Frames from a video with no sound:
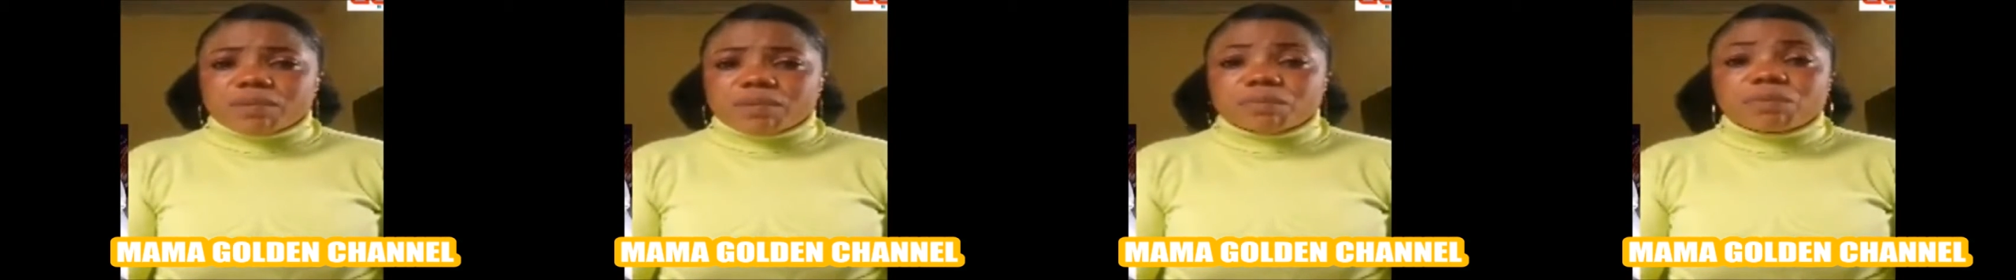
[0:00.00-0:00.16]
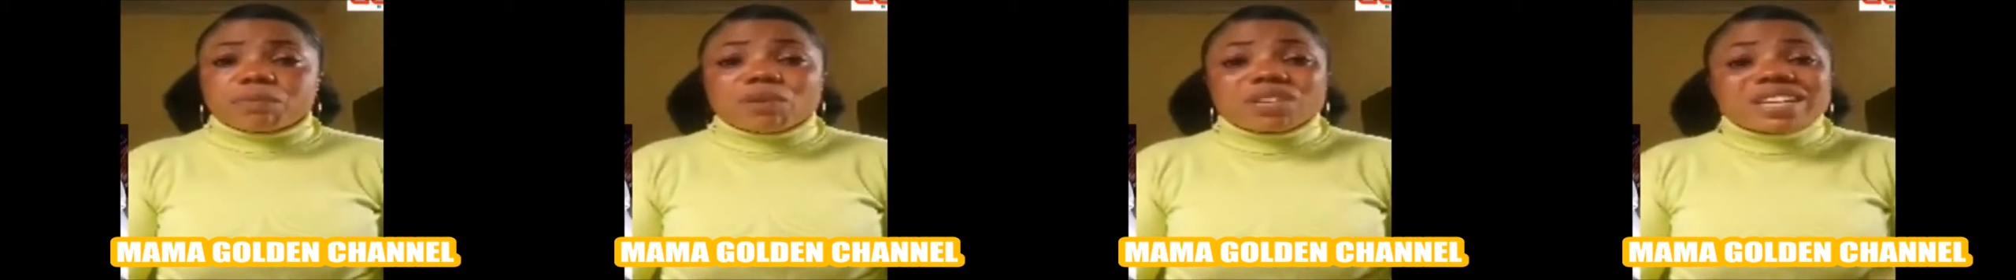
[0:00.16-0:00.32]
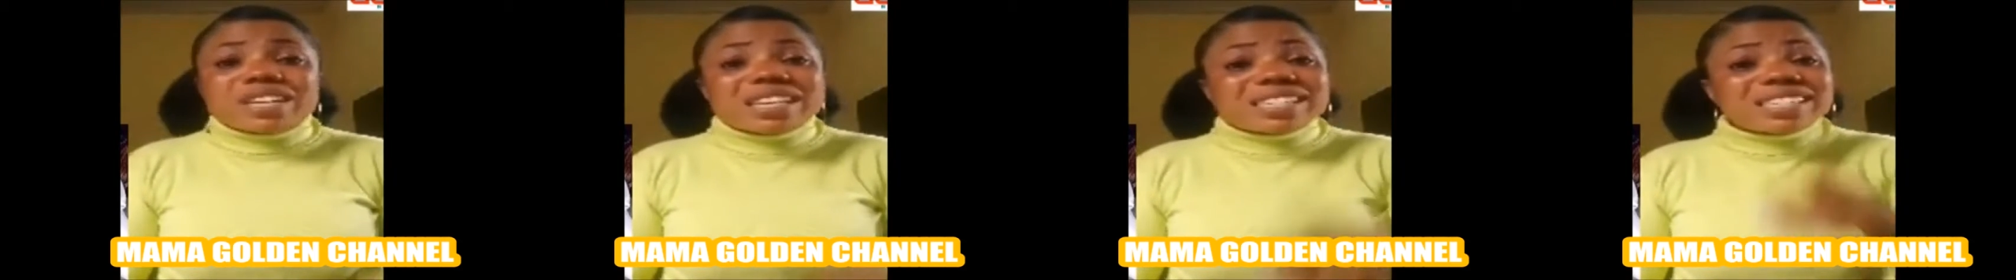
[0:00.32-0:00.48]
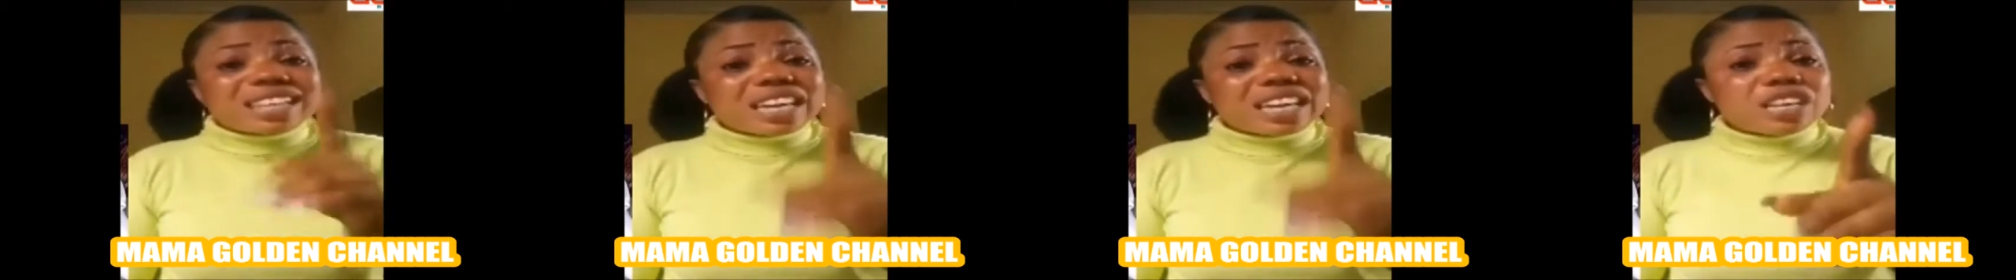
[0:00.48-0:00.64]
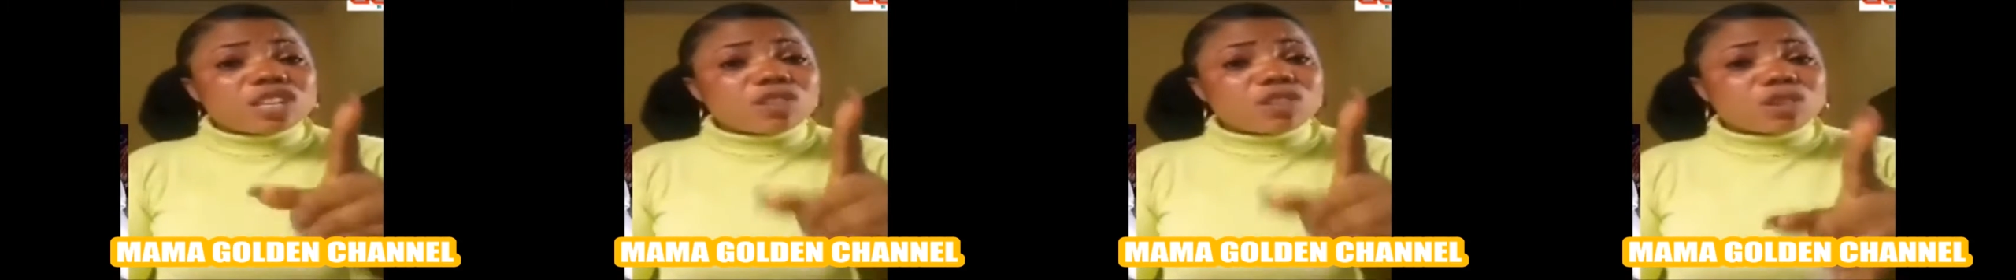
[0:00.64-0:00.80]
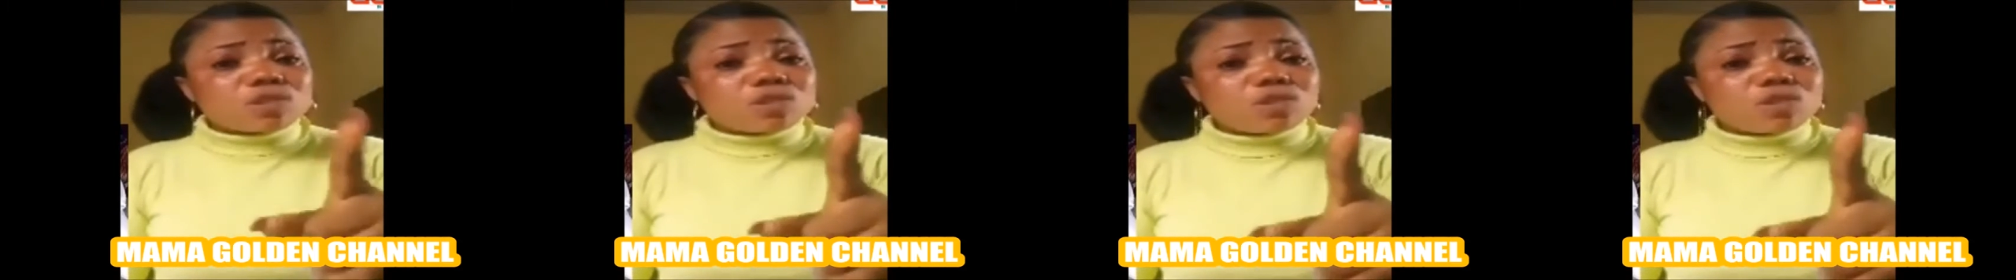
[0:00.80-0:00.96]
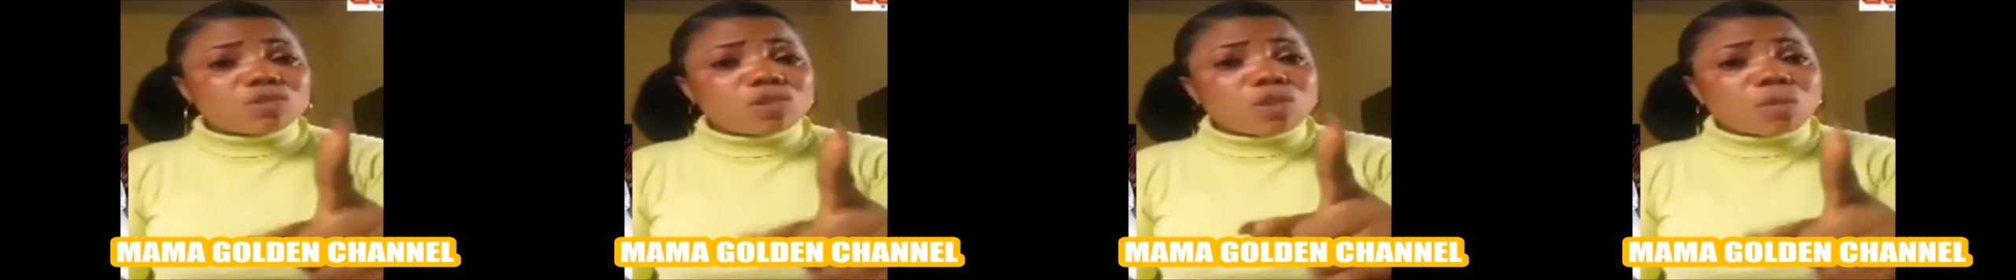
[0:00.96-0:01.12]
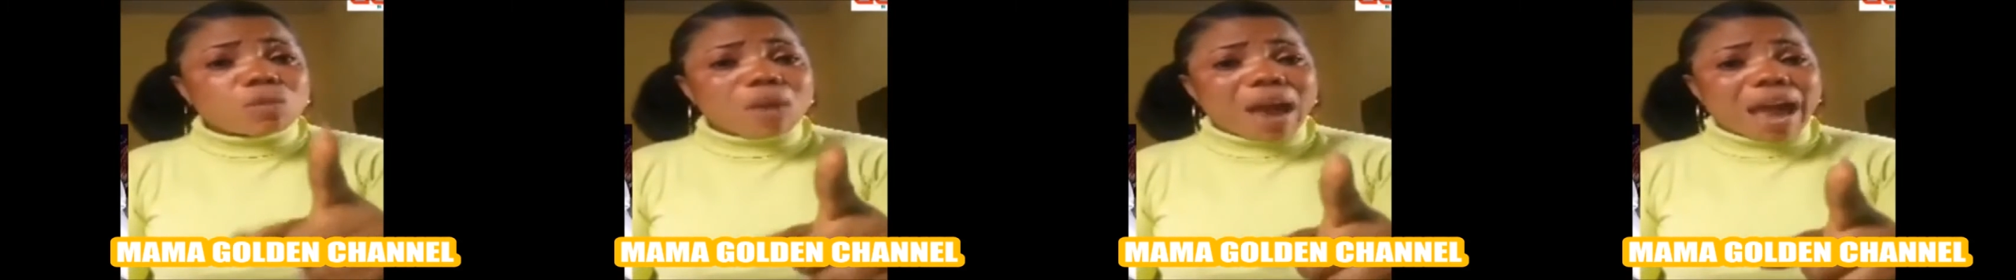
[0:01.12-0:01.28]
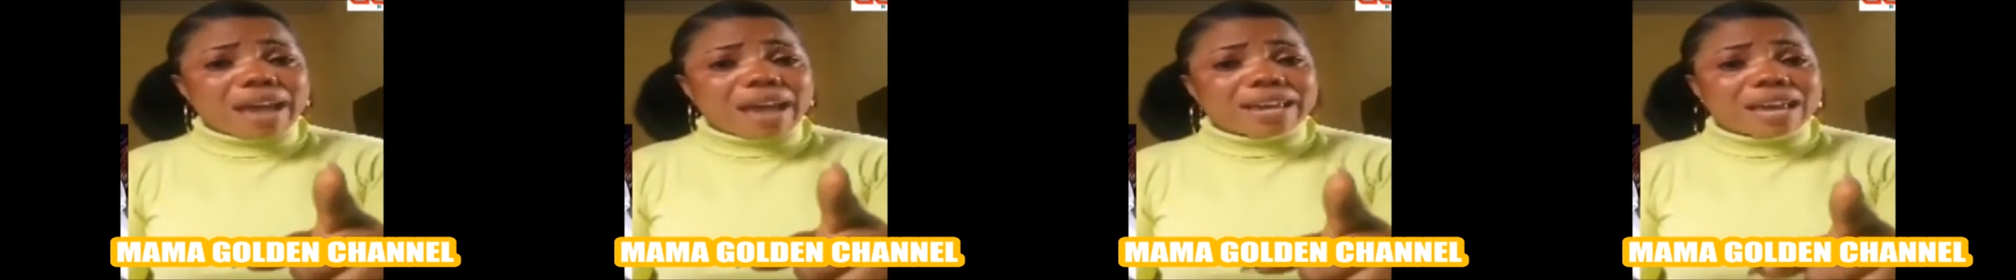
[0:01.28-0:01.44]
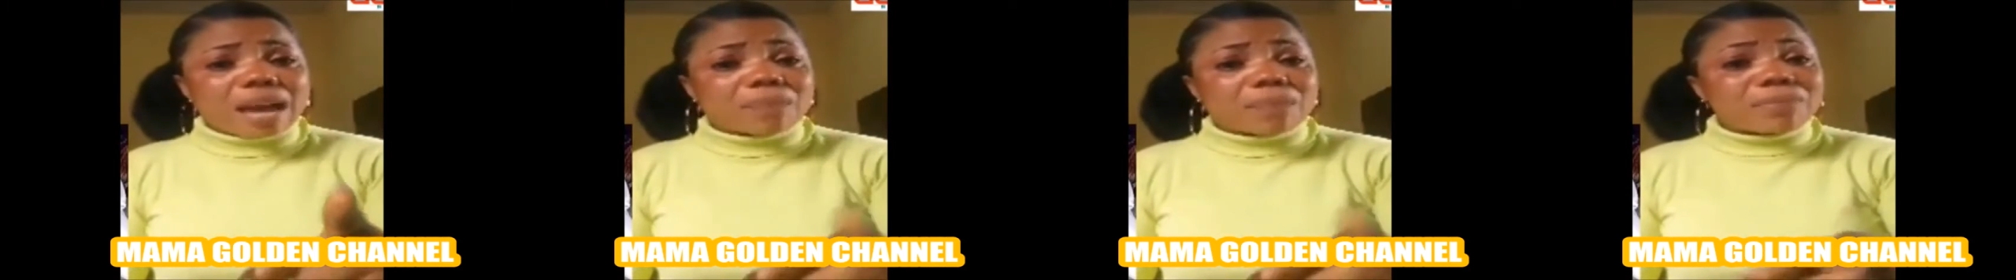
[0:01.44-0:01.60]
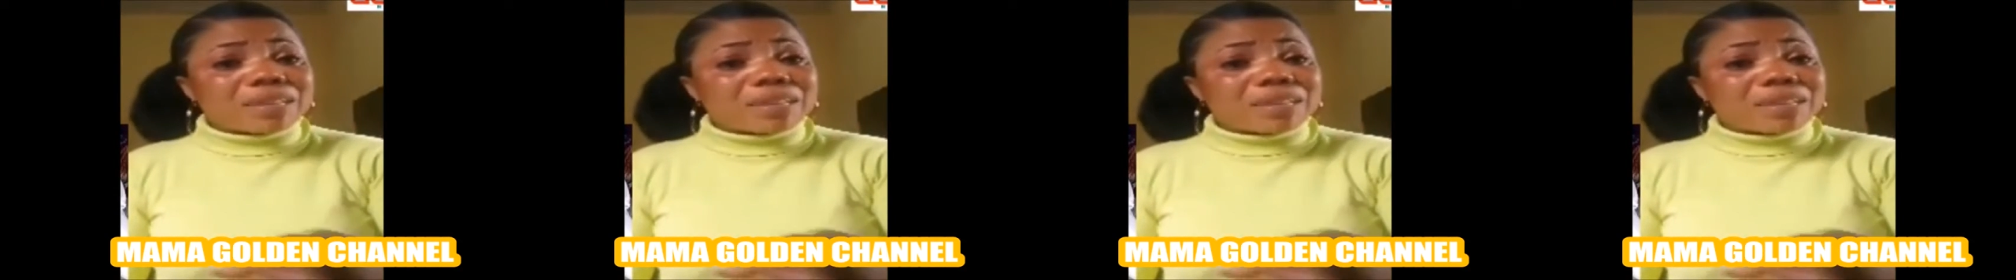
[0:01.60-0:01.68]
But he said he doesn't know where I am,